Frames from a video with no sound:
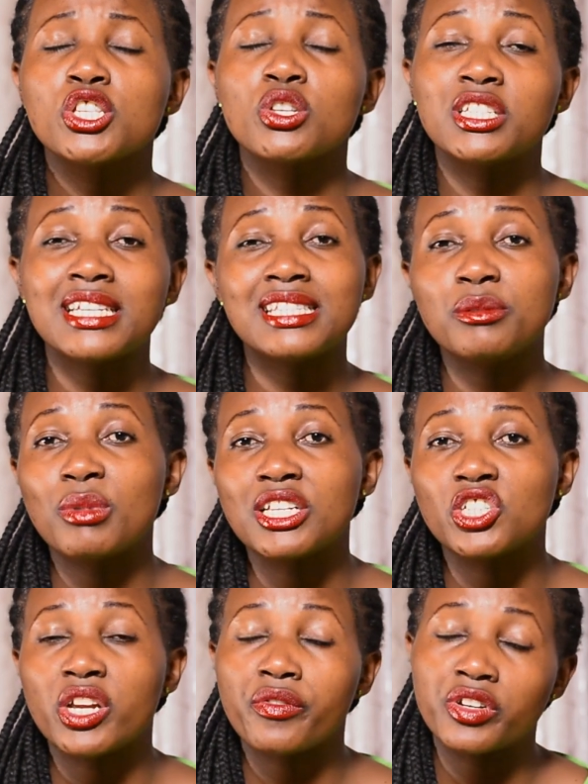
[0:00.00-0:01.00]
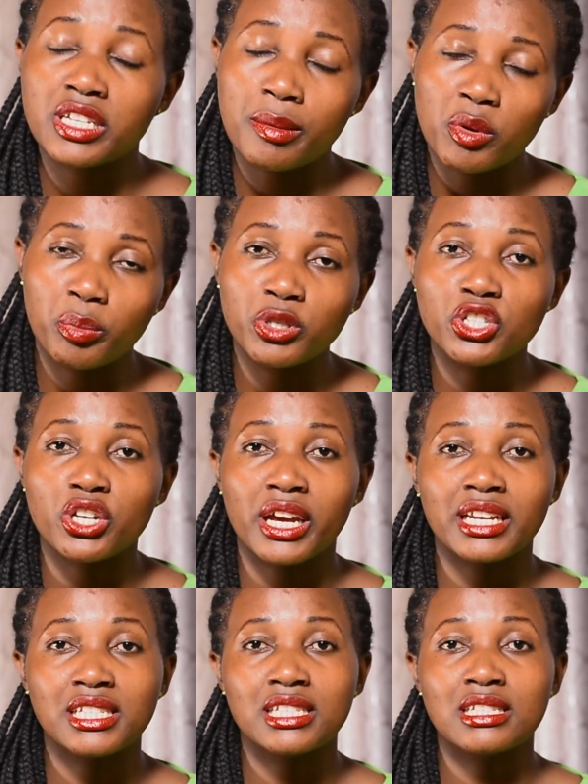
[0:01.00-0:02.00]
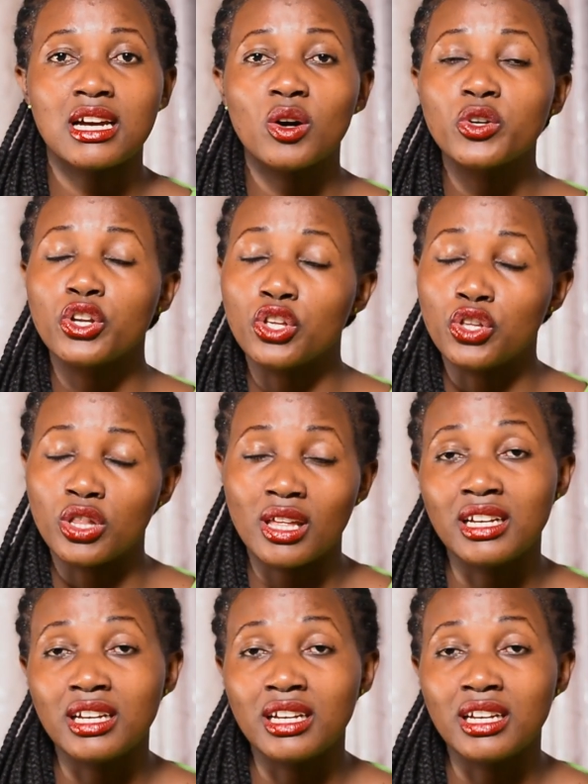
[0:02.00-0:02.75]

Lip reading: So just imagine, every time you put your head down,